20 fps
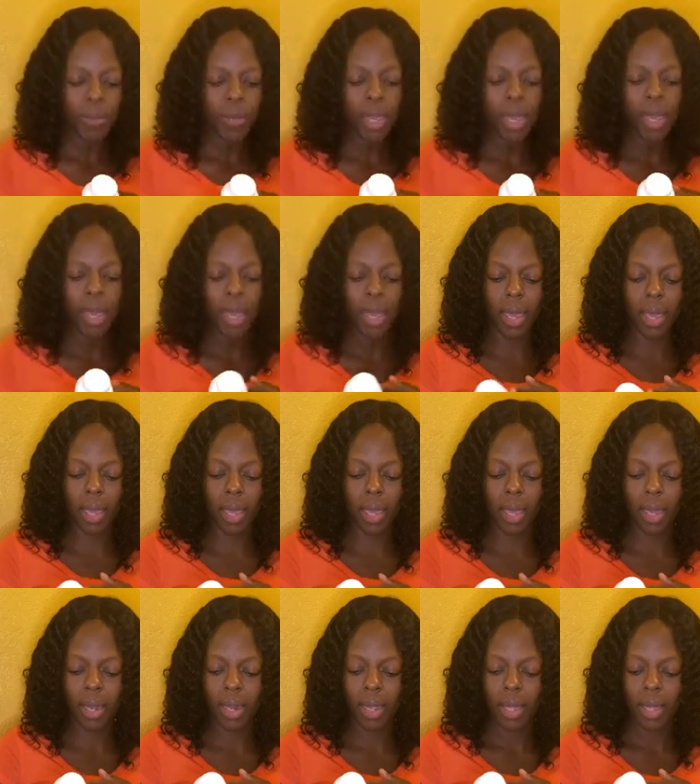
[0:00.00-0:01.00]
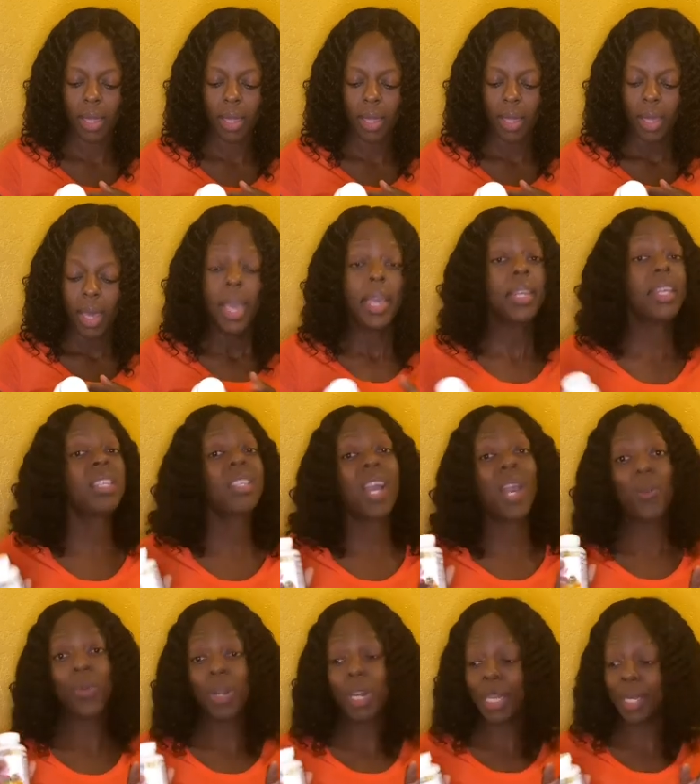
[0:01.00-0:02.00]
And these
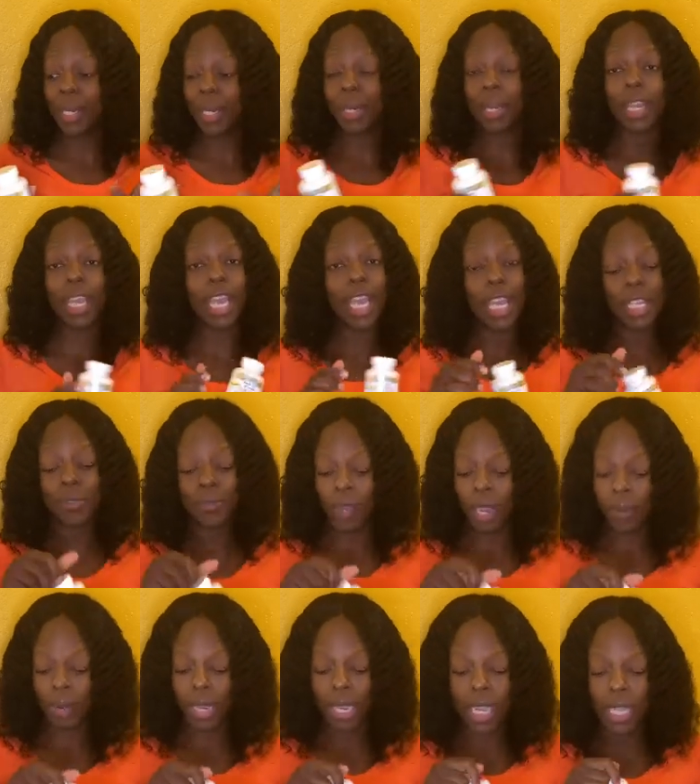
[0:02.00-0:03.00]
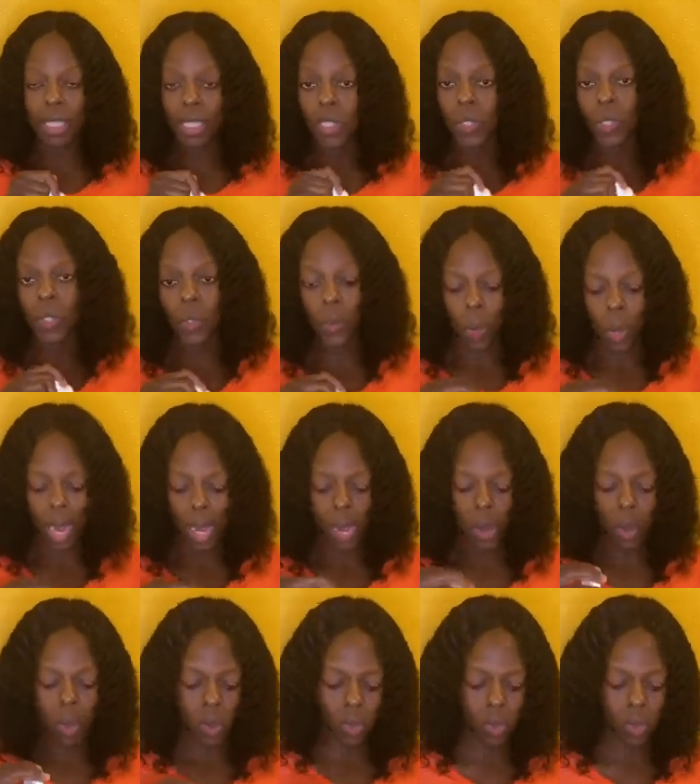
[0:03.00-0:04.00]
are really good. It is very easy to
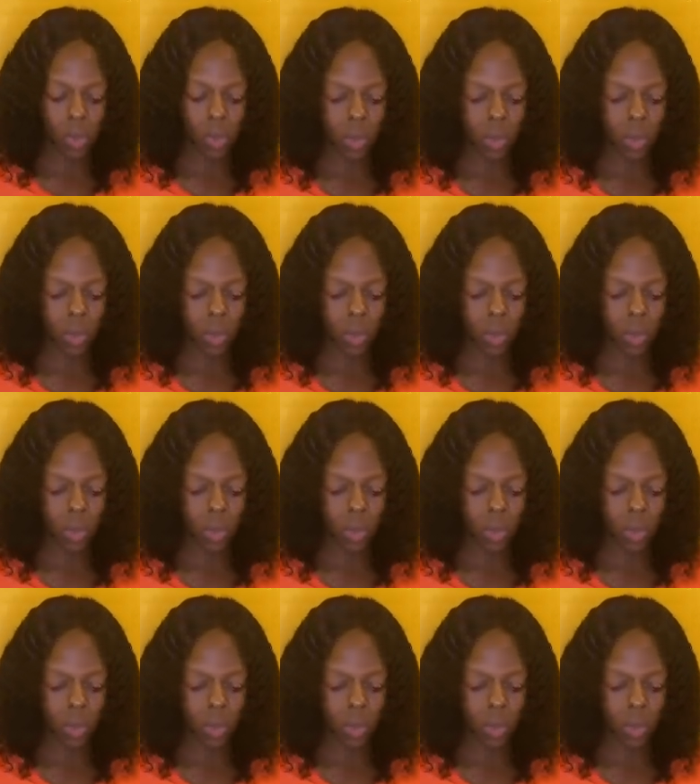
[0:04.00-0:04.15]
swallow.